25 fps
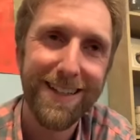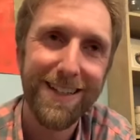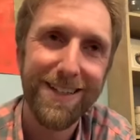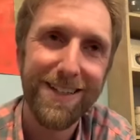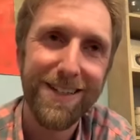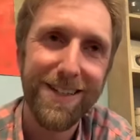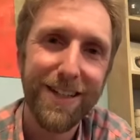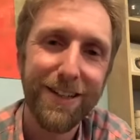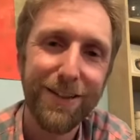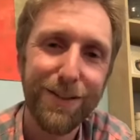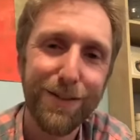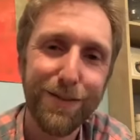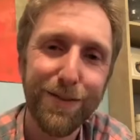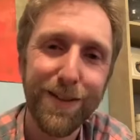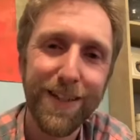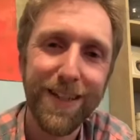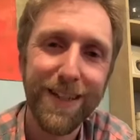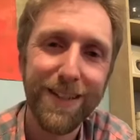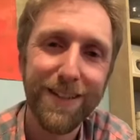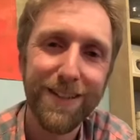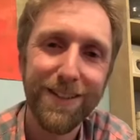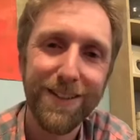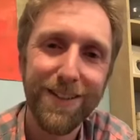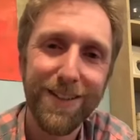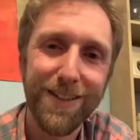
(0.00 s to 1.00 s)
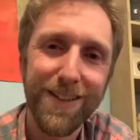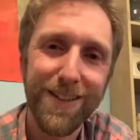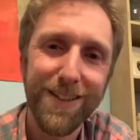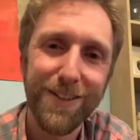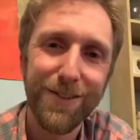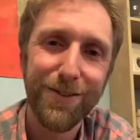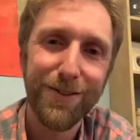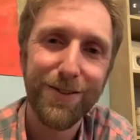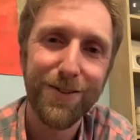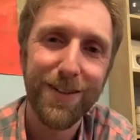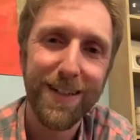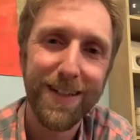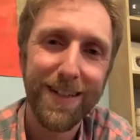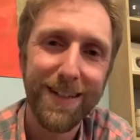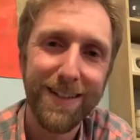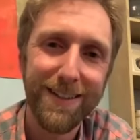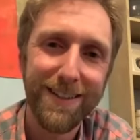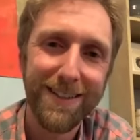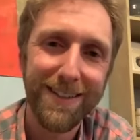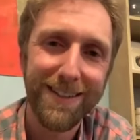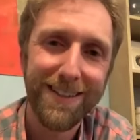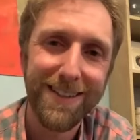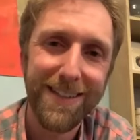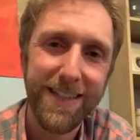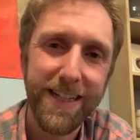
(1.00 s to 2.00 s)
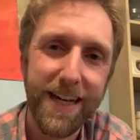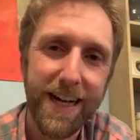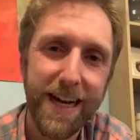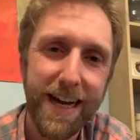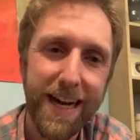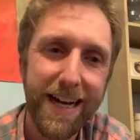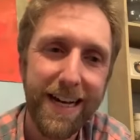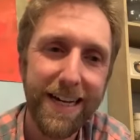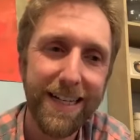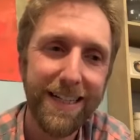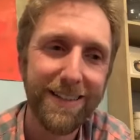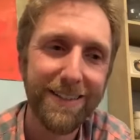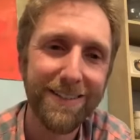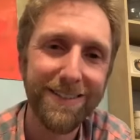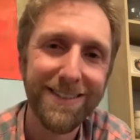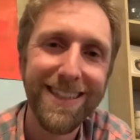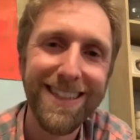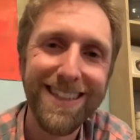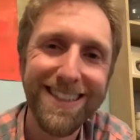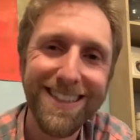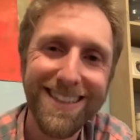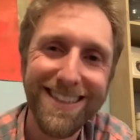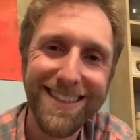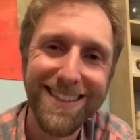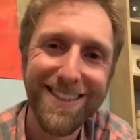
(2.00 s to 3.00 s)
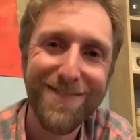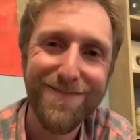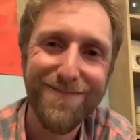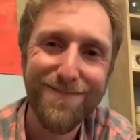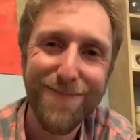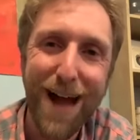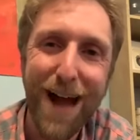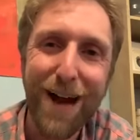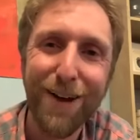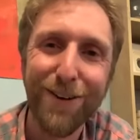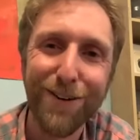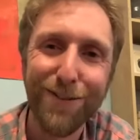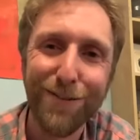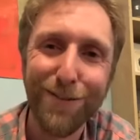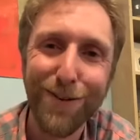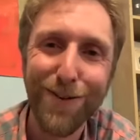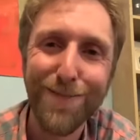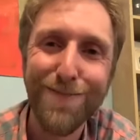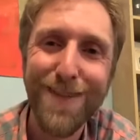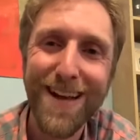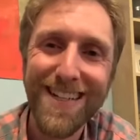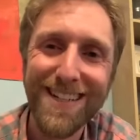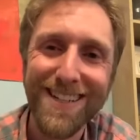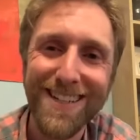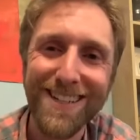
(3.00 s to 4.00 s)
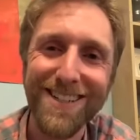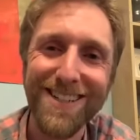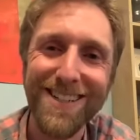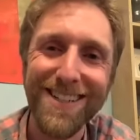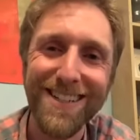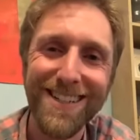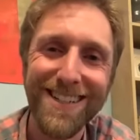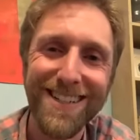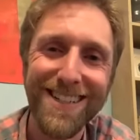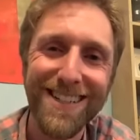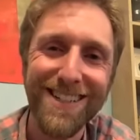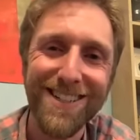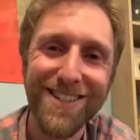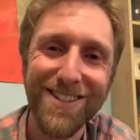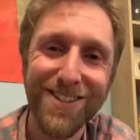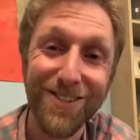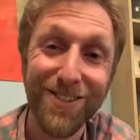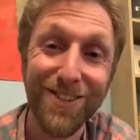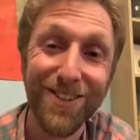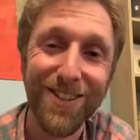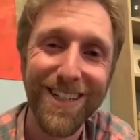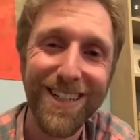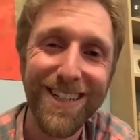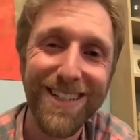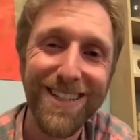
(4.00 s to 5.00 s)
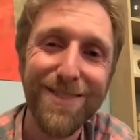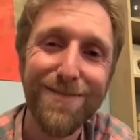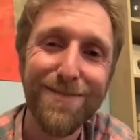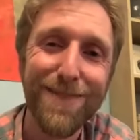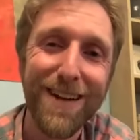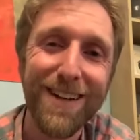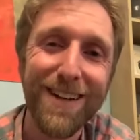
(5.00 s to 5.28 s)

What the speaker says: subtle vehicles to hide powerful messages and stories